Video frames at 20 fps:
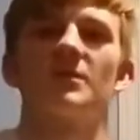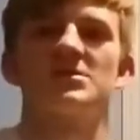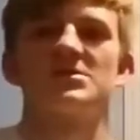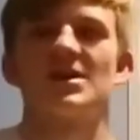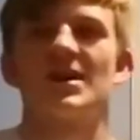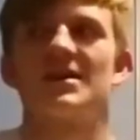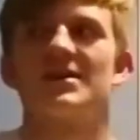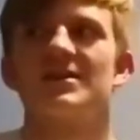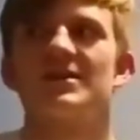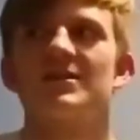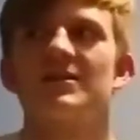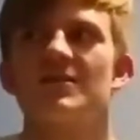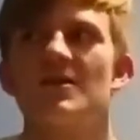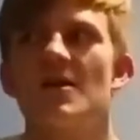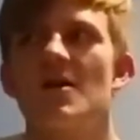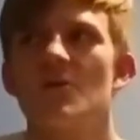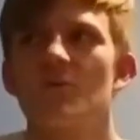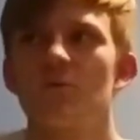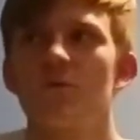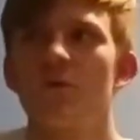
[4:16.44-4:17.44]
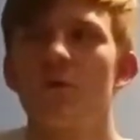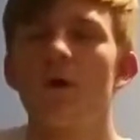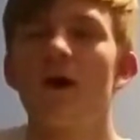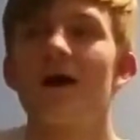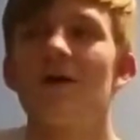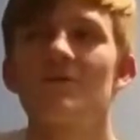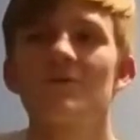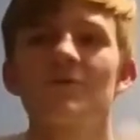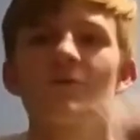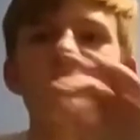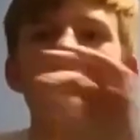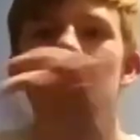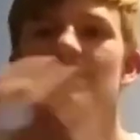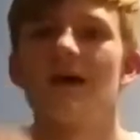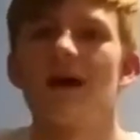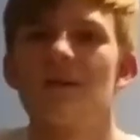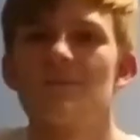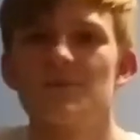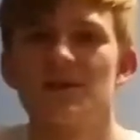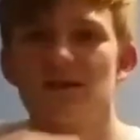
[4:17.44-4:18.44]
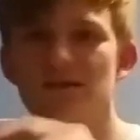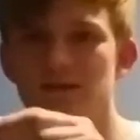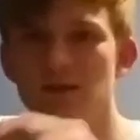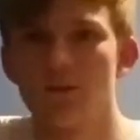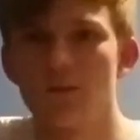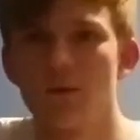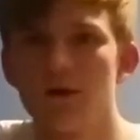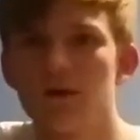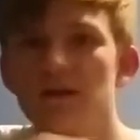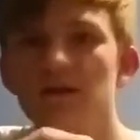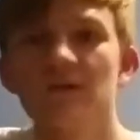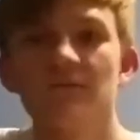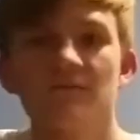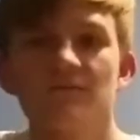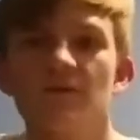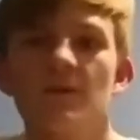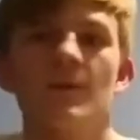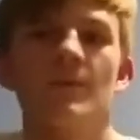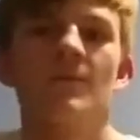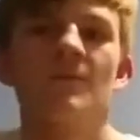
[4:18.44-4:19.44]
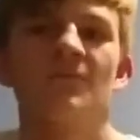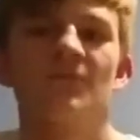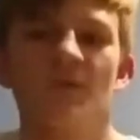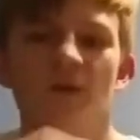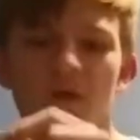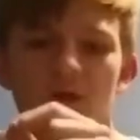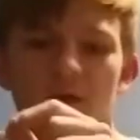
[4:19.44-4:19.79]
which I did. I recorded that because I wanted to get film